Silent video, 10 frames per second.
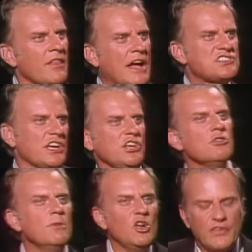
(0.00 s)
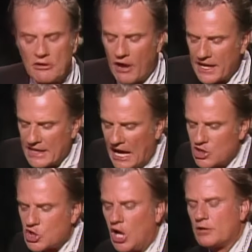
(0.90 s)
There's a new movie right
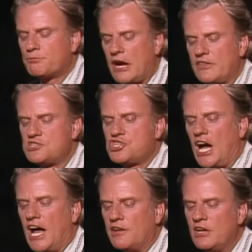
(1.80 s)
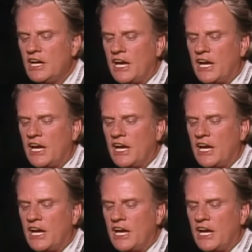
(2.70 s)
now called Brother John,